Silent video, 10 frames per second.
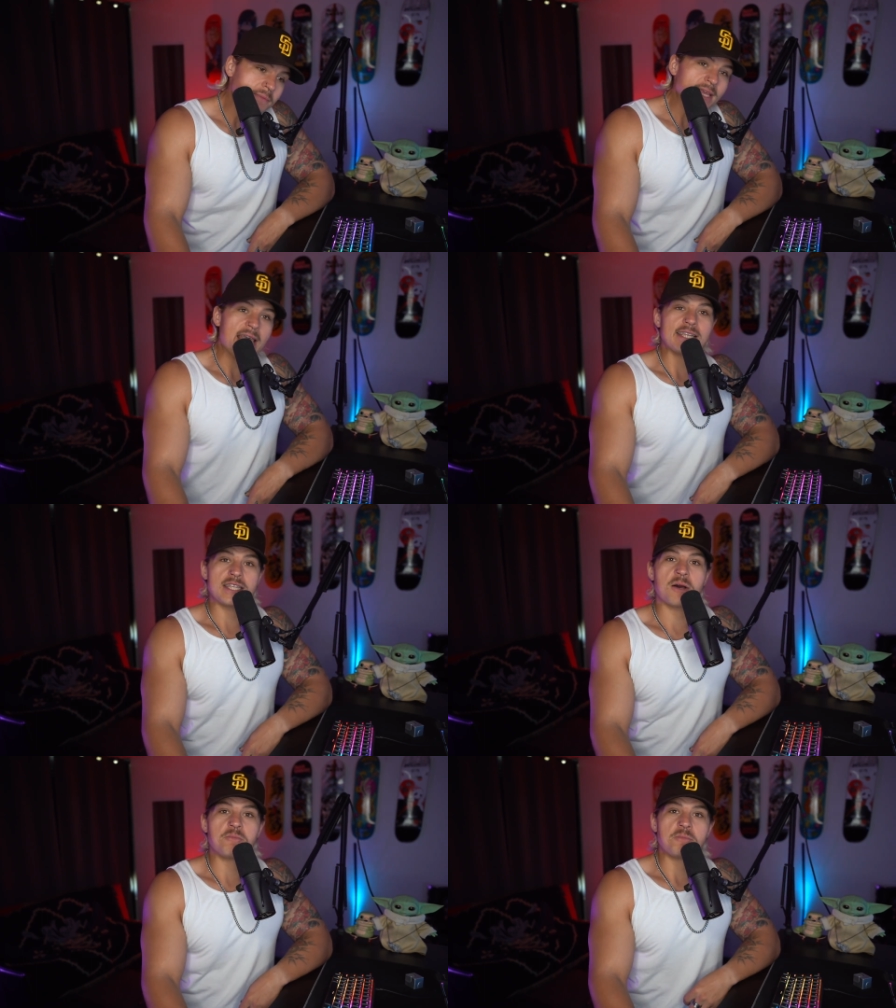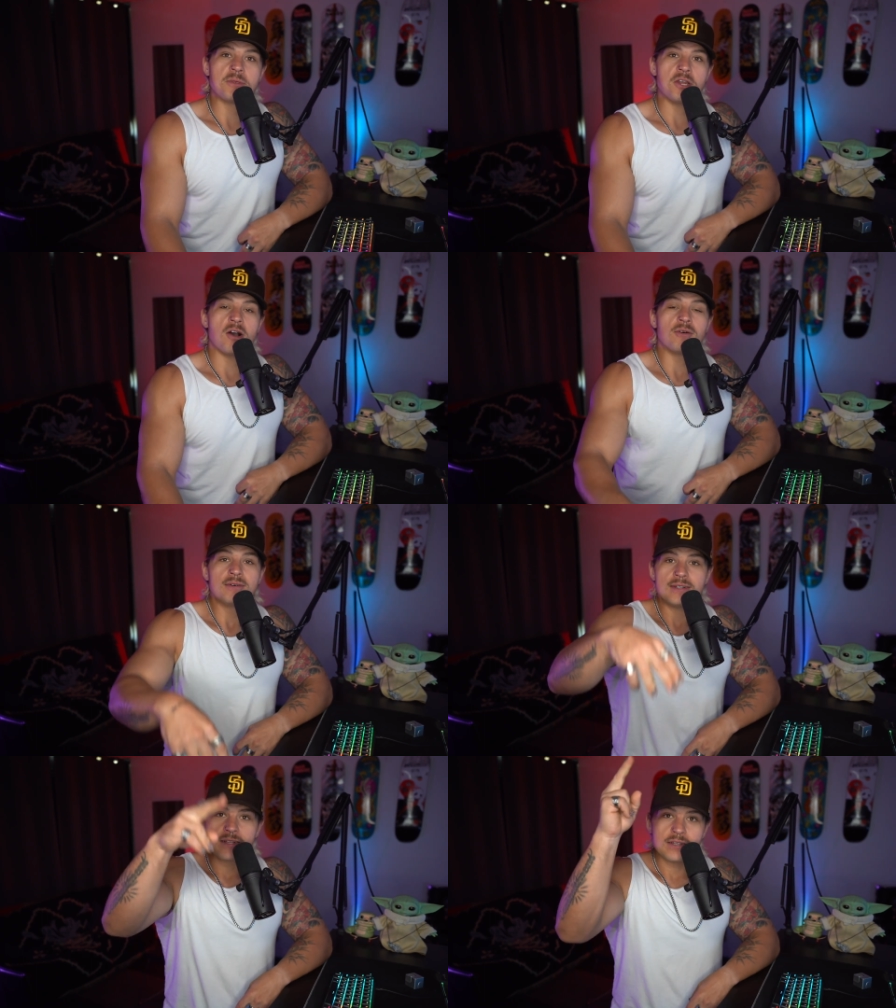end up, you know,
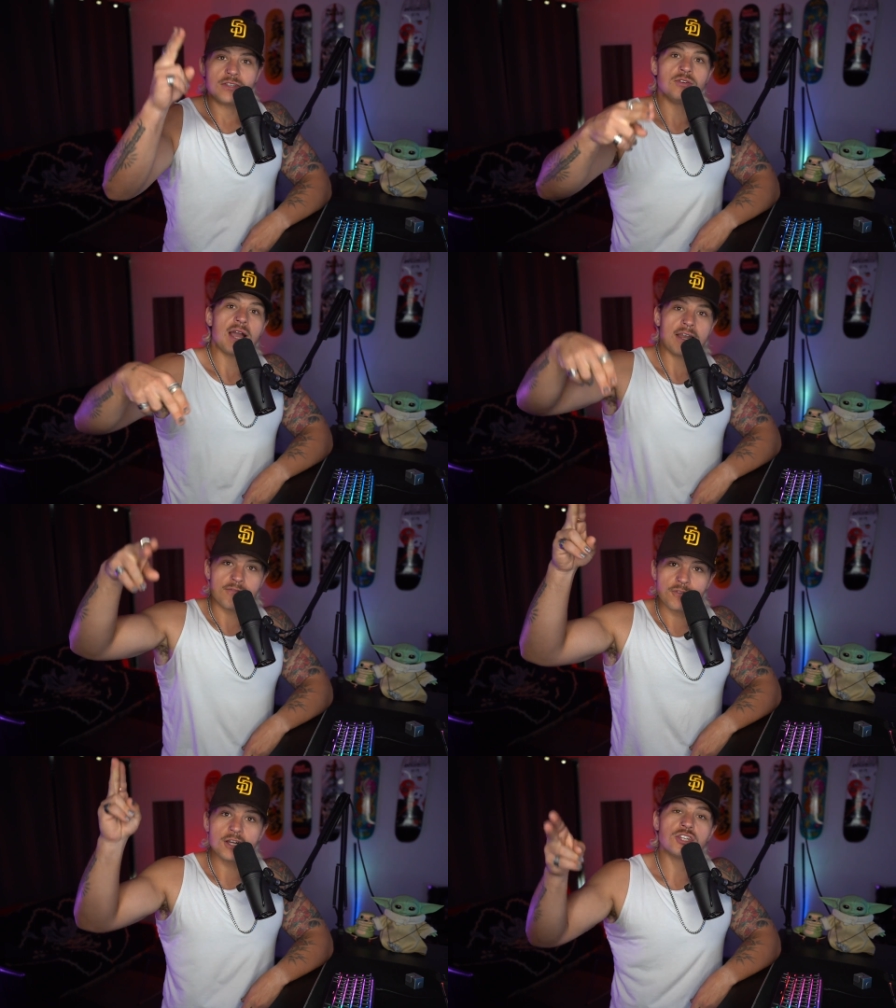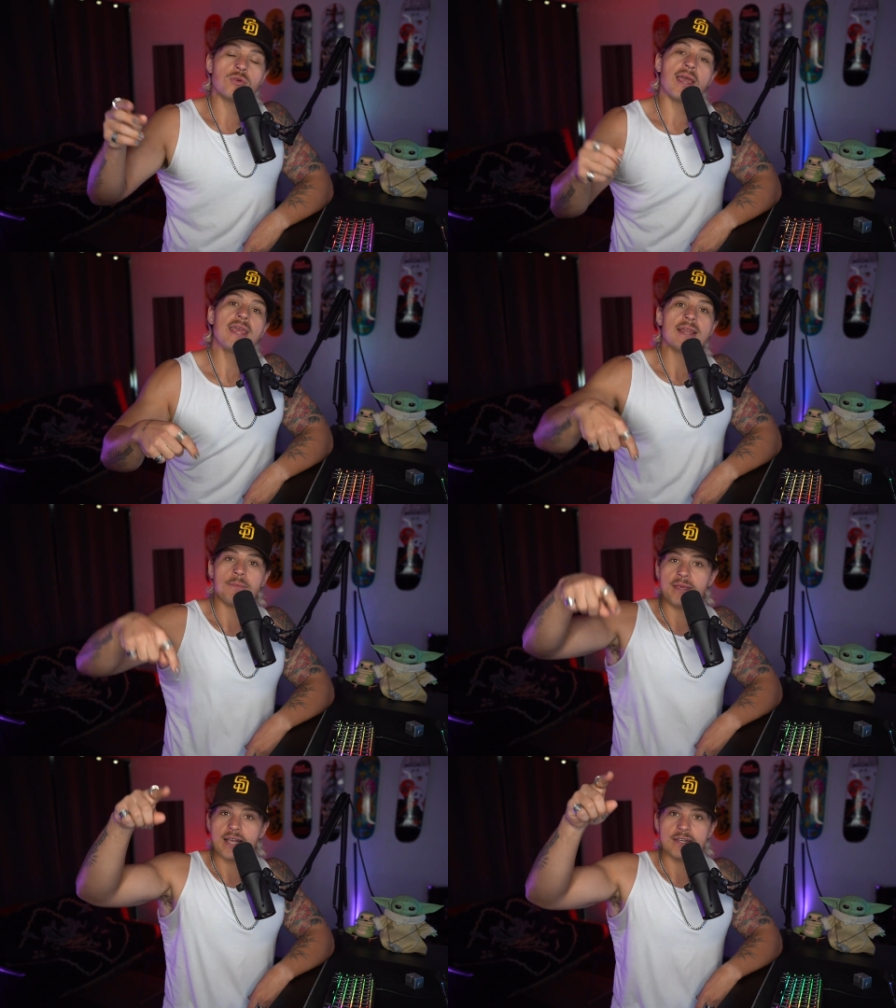you kind of fluctuate and
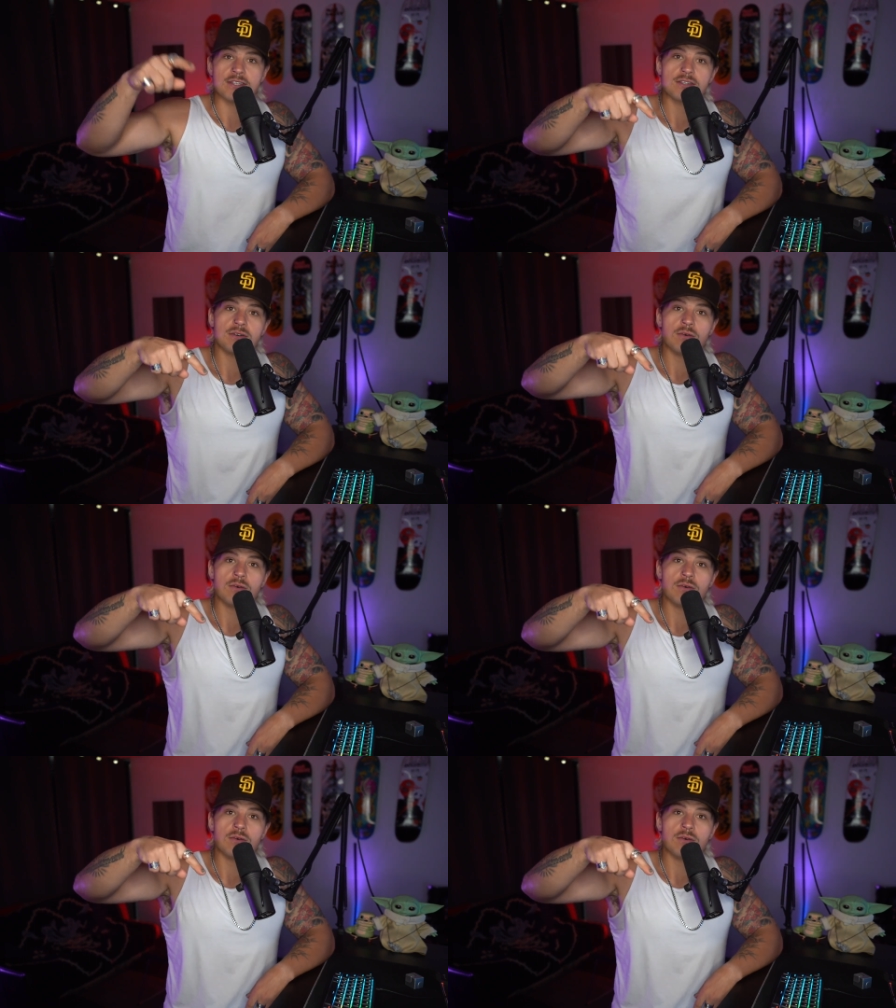because